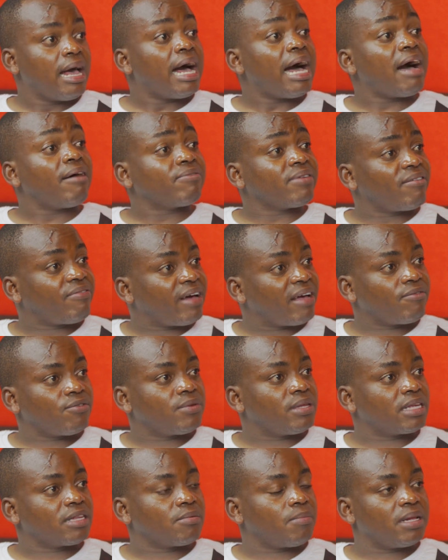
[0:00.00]
After 5 or
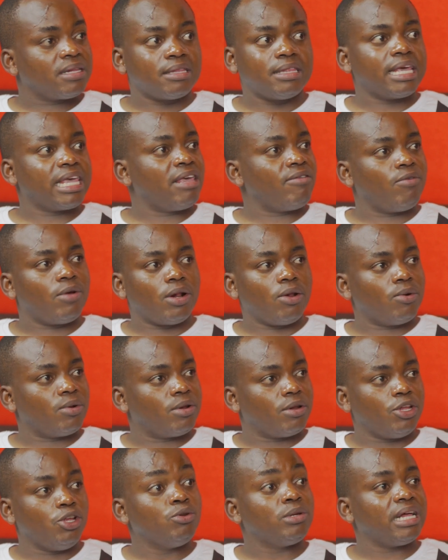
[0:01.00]
6 months, they give you a loan.
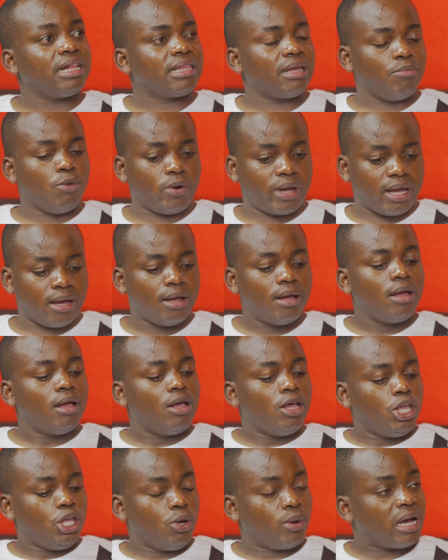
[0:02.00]
You tell them, okay,
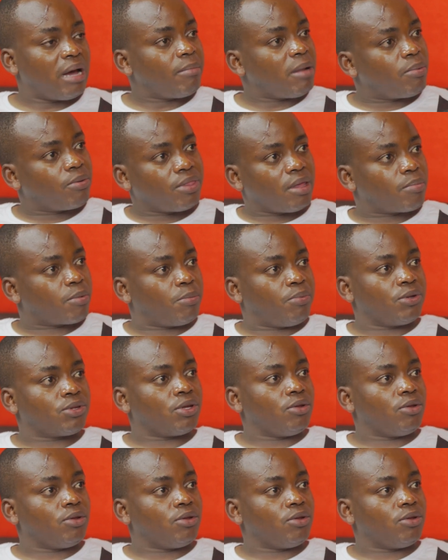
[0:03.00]
you come up with a proposal.